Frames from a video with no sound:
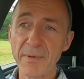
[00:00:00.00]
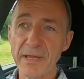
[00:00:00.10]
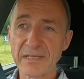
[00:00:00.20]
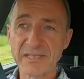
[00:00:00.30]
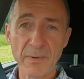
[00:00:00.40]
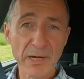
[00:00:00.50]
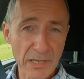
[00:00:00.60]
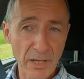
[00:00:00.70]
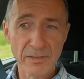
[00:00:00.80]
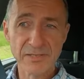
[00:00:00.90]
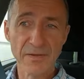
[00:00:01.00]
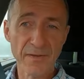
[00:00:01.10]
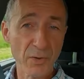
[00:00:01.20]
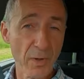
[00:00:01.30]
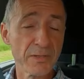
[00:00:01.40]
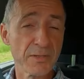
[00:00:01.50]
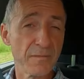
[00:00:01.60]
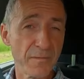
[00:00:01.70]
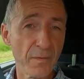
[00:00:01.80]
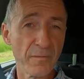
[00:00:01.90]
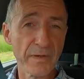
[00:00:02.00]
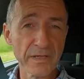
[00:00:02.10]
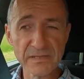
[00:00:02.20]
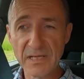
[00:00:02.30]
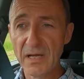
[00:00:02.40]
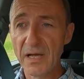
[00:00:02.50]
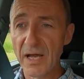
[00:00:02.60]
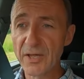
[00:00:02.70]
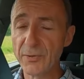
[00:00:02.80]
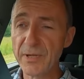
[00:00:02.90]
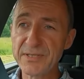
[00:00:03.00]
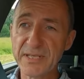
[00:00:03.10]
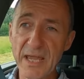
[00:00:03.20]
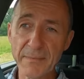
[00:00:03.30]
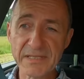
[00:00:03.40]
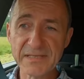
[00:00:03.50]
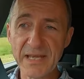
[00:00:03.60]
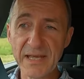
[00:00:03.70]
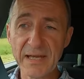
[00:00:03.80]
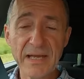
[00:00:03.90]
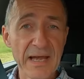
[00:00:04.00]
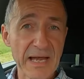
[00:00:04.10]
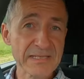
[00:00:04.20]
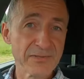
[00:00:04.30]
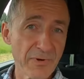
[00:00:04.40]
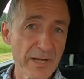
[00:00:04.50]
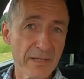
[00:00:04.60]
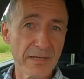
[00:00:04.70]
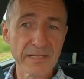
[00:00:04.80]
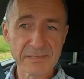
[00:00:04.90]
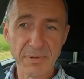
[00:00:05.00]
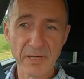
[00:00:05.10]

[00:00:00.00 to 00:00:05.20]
help you get somewhere close to the quoted fuel figures, uh, you'll need to keep this Kia as regularly as